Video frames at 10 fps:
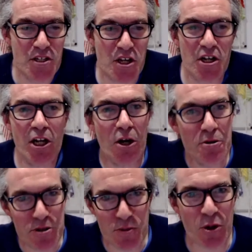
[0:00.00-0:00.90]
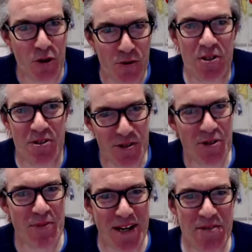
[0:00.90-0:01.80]
So loads more that we could
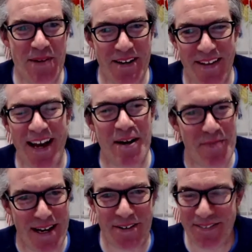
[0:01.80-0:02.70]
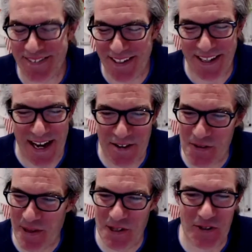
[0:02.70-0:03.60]
talk about like how
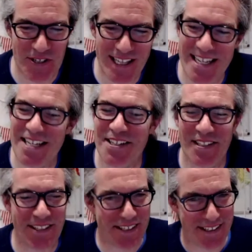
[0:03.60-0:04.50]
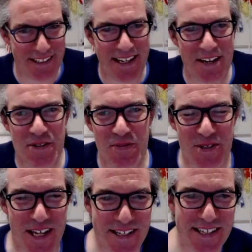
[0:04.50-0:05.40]
to make sure it's legal and how to
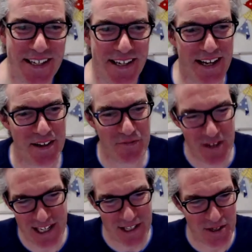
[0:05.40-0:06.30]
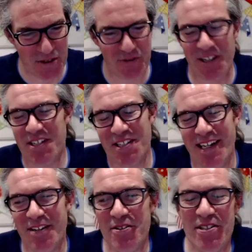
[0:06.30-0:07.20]
present it and how they really took the
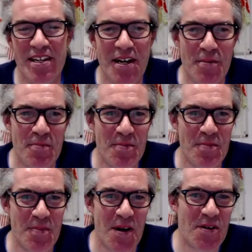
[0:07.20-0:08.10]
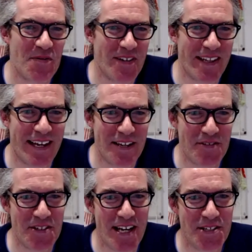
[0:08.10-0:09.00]
friction out. But hopefully that
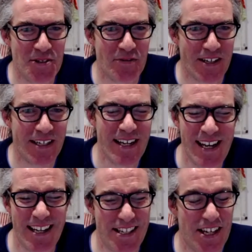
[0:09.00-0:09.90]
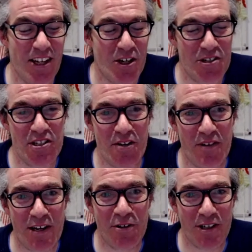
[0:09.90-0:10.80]
gives a taste of it. And there's a lot of
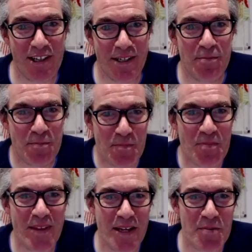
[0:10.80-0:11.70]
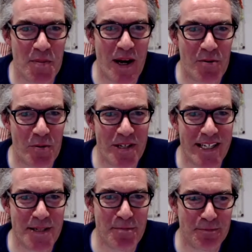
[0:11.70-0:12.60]
stuff out online about what we
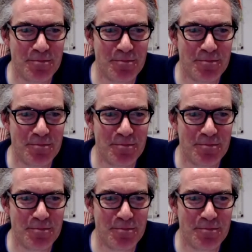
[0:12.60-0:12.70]
did.